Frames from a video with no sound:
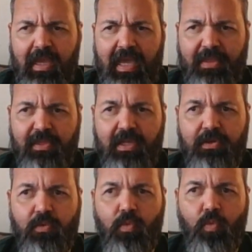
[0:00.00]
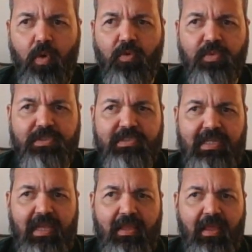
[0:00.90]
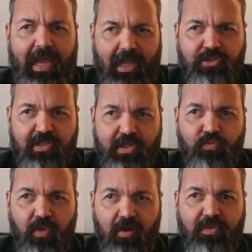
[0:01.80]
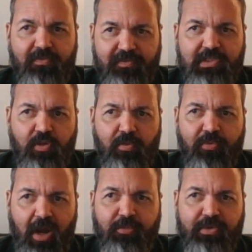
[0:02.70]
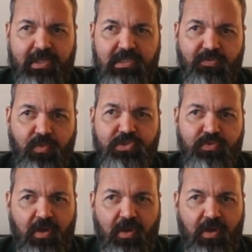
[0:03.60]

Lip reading: And then what was actually wrong, the physical properties of what's